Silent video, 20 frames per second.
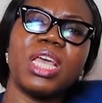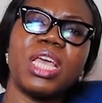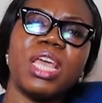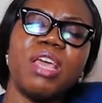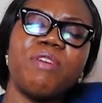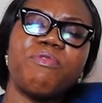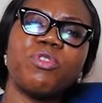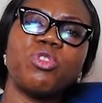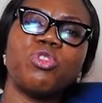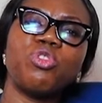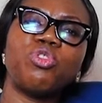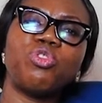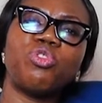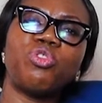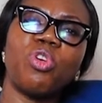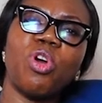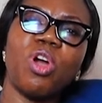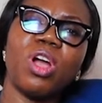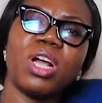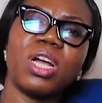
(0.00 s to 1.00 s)
even
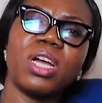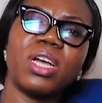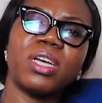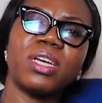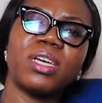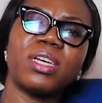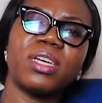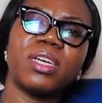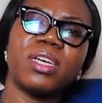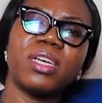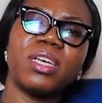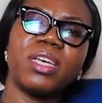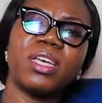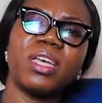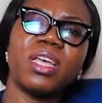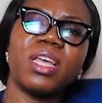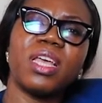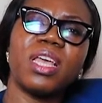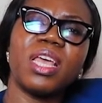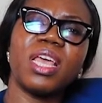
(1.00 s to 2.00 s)
stroke,
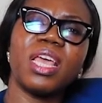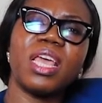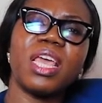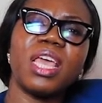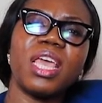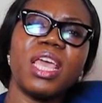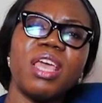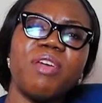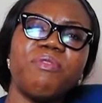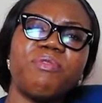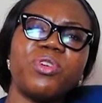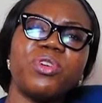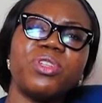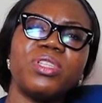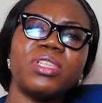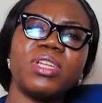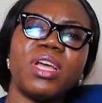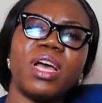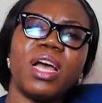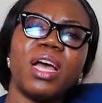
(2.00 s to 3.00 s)

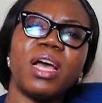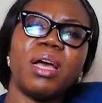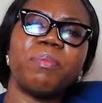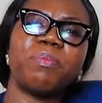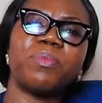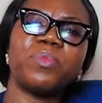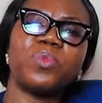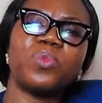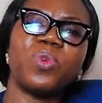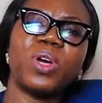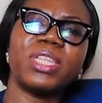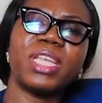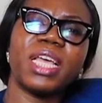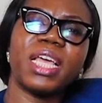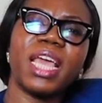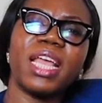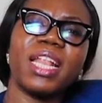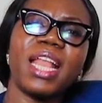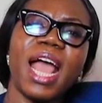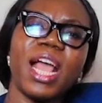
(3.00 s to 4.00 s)
even
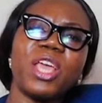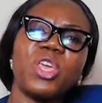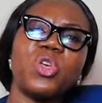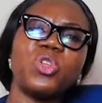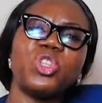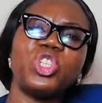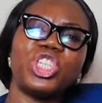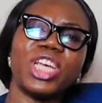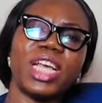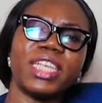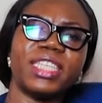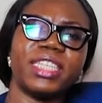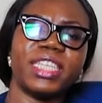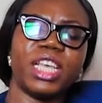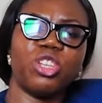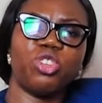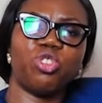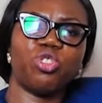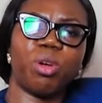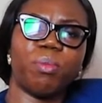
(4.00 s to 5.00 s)
acute chest
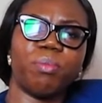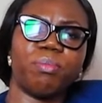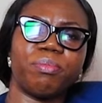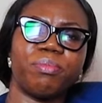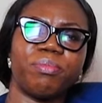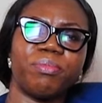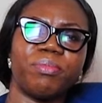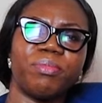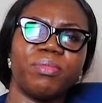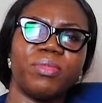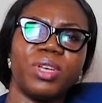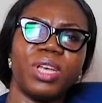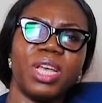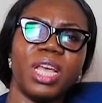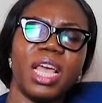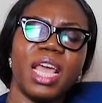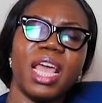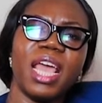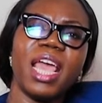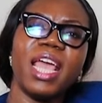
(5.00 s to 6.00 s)
syndrome.
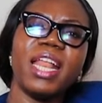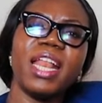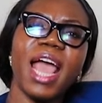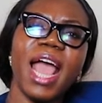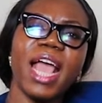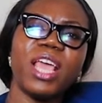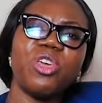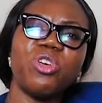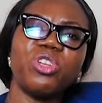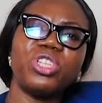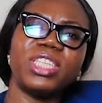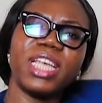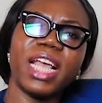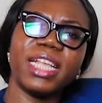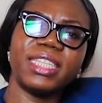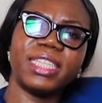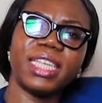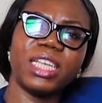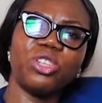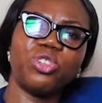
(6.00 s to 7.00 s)
In acute
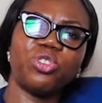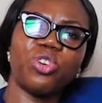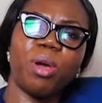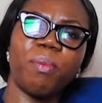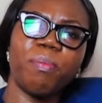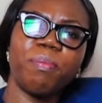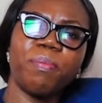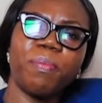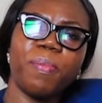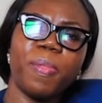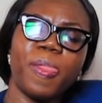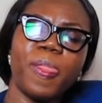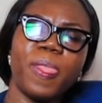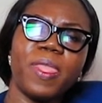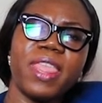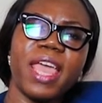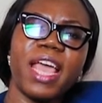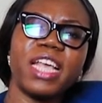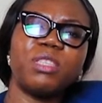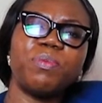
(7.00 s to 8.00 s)
chest syndrome,
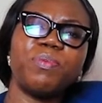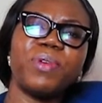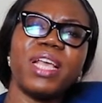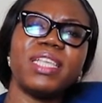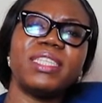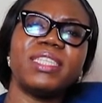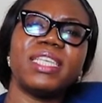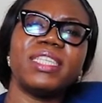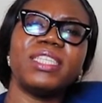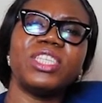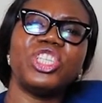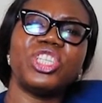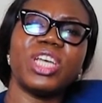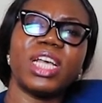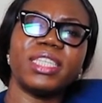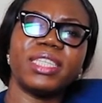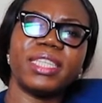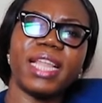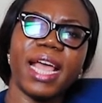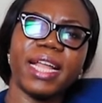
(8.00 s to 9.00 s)
they experience this
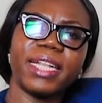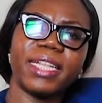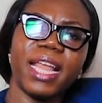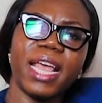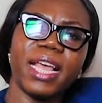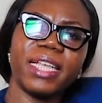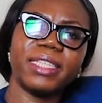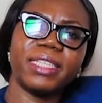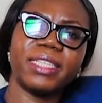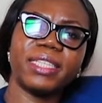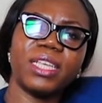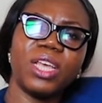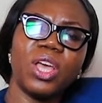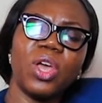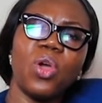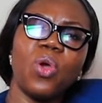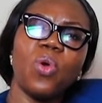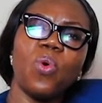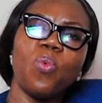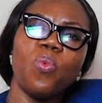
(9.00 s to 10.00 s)
chest tightness,
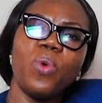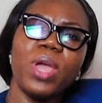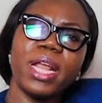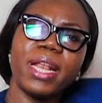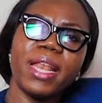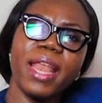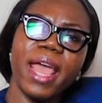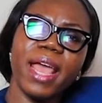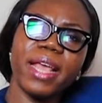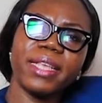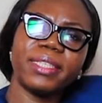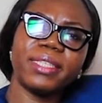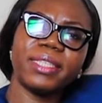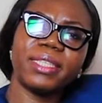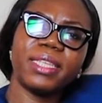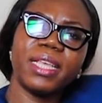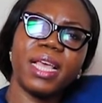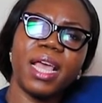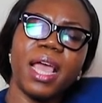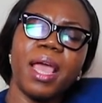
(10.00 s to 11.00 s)

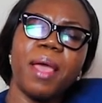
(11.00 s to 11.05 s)
weakness,